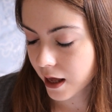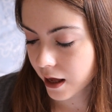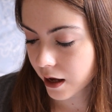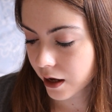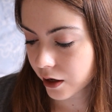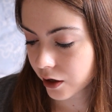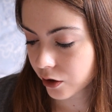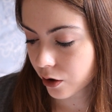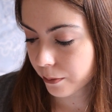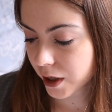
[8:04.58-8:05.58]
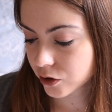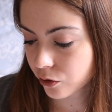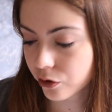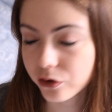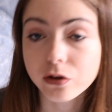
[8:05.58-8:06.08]
then make sure
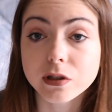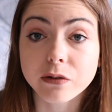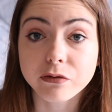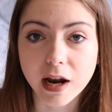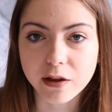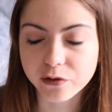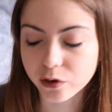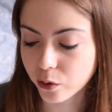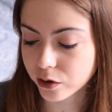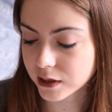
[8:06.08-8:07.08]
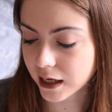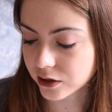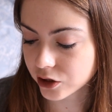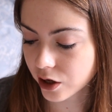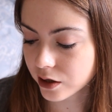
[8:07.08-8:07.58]
you're using relevant
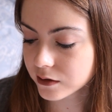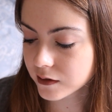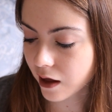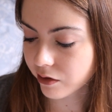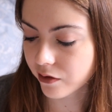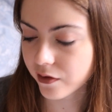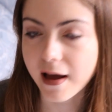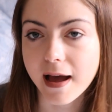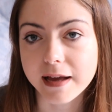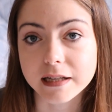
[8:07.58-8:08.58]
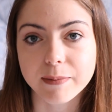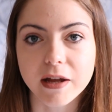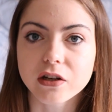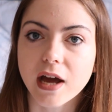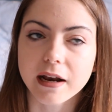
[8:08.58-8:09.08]
quotations and that they're
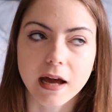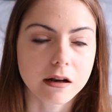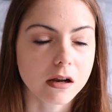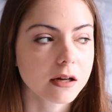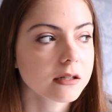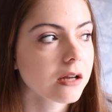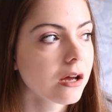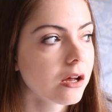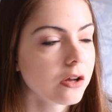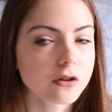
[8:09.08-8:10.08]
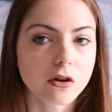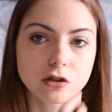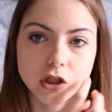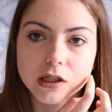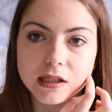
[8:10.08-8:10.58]
explained and analysed. Don't
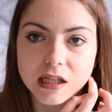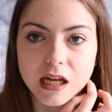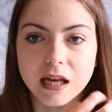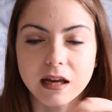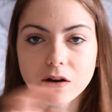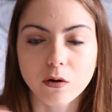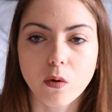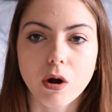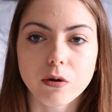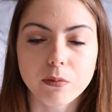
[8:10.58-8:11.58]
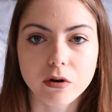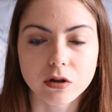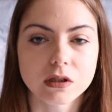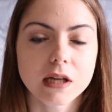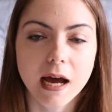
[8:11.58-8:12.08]
just stick in a quote
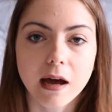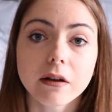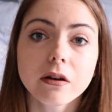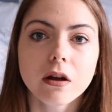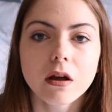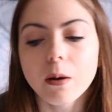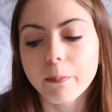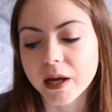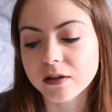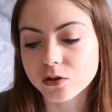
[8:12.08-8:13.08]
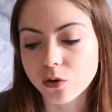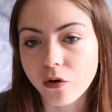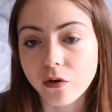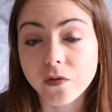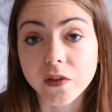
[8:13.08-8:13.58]
because you can. Make
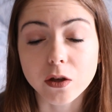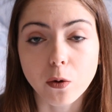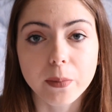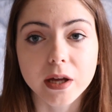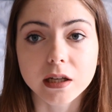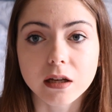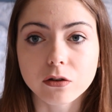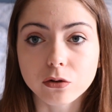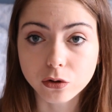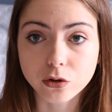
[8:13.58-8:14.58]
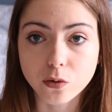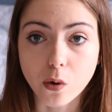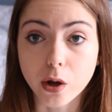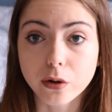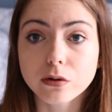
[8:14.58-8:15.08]
sure that you're picking good
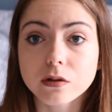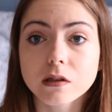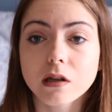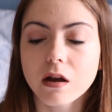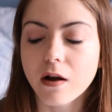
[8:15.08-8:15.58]
quotes